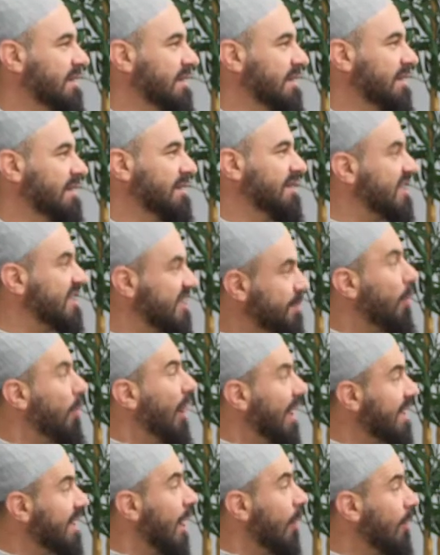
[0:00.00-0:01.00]

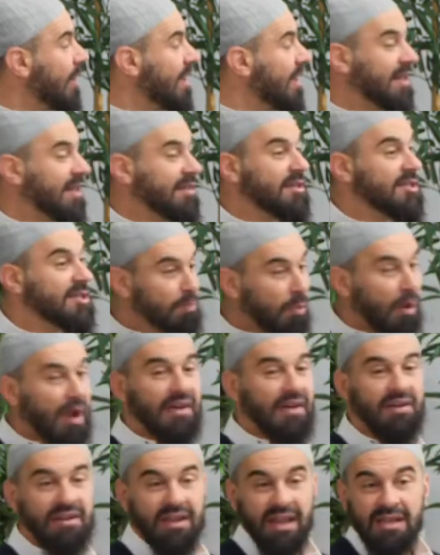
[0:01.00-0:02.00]
Despite knowing, and
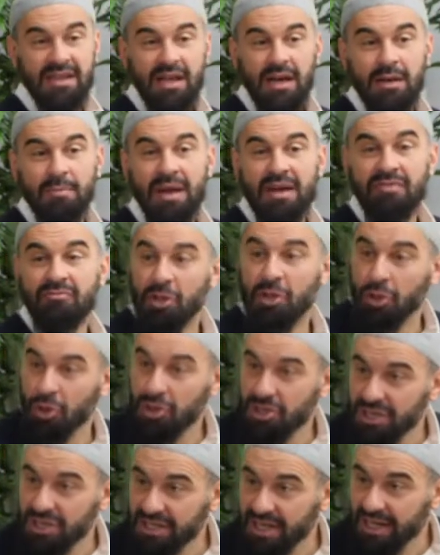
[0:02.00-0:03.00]
despite that young man
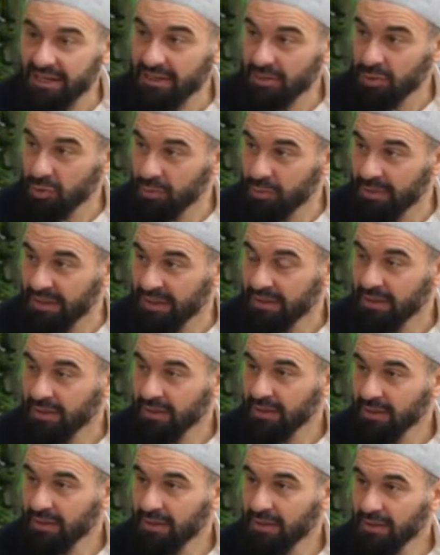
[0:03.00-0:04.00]
regurgitating to me
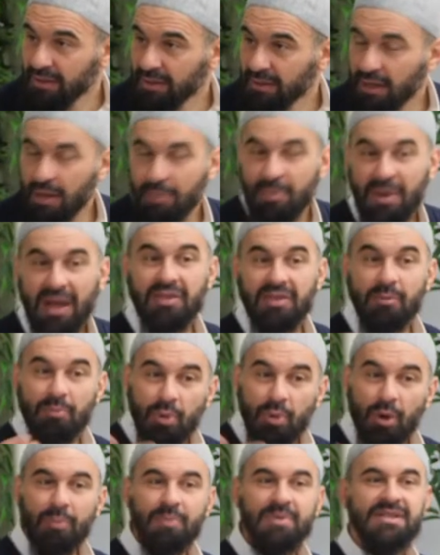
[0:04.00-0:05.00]
about the
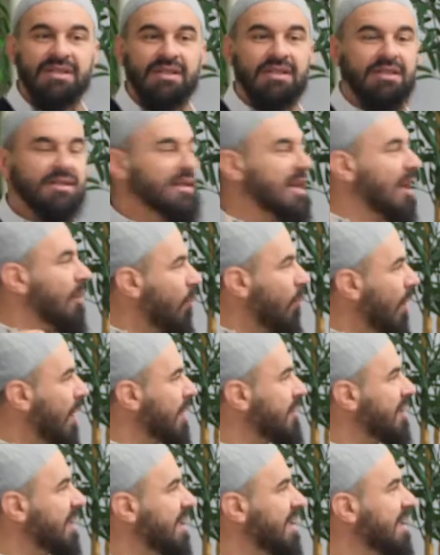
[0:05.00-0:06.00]
purposes and why
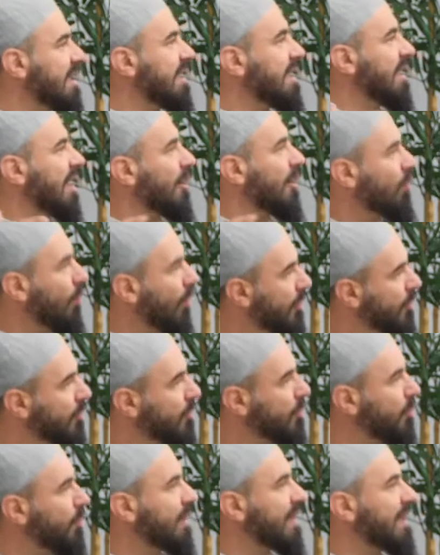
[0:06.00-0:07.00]
you're here and what you're
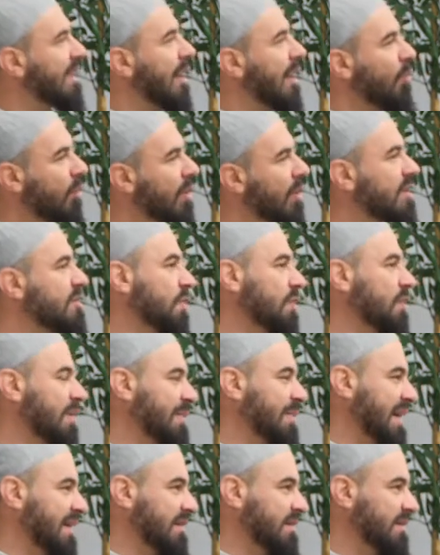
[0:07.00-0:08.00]
doing and what it's all
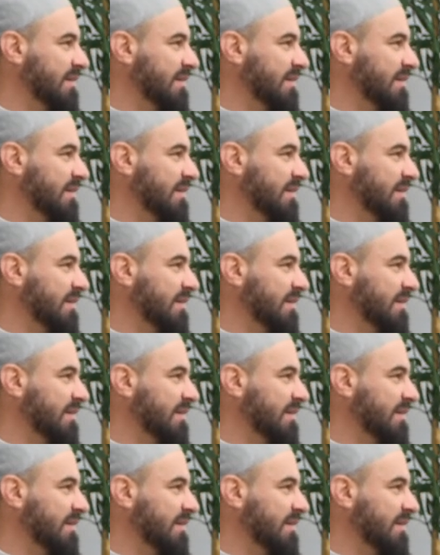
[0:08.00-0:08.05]
about.